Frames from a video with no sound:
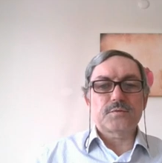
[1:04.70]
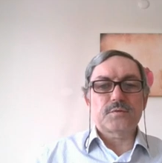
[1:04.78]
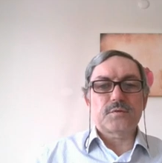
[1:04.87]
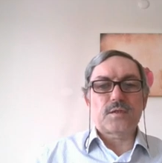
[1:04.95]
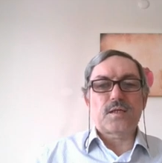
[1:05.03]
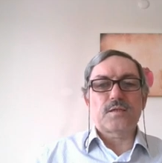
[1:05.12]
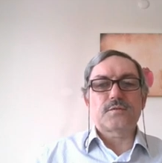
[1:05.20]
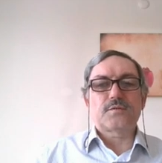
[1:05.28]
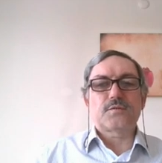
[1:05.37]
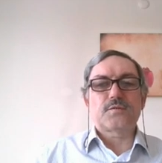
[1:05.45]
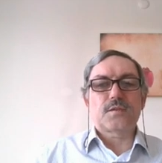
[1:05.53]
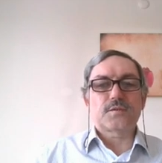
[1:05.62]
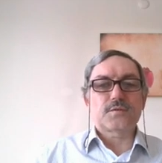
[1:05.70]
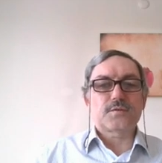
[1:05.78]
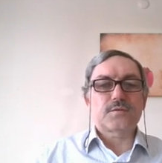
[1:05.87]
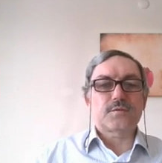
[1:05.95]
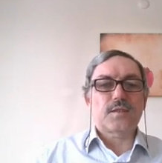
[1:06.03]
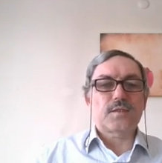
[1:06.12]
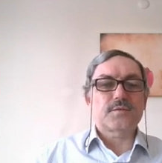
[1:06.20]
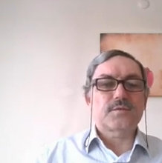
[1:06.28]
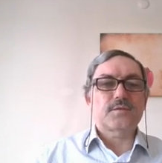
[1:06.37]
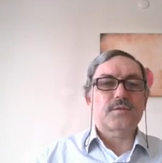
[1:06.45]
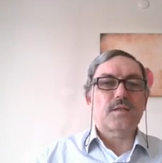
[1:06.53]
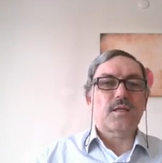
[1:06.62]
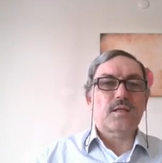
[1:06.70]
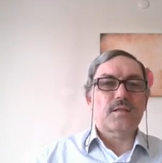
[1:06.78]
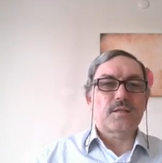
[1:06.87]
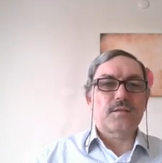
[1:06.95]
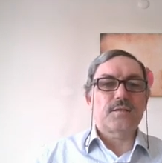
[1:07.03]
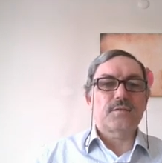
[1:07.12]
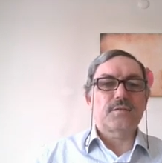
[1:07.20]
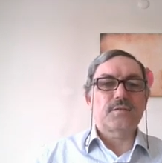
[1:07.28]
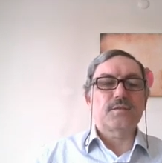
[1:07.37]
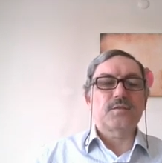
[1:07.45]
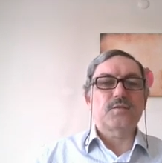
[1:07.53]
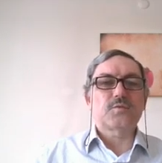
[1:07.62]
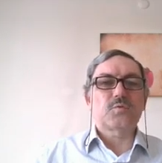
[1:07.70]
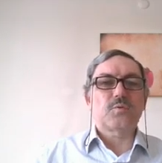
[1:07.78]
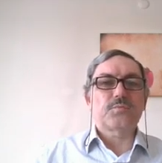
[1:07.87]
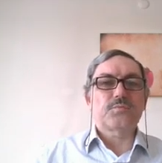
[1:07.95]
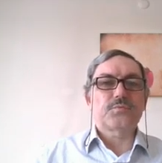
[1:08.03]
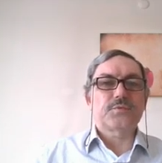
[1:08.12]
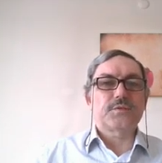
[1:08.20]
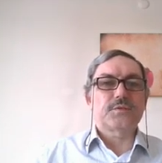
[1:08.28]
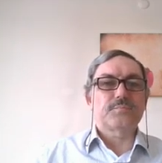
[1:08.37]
hence the junction has 3 degrees of freedom.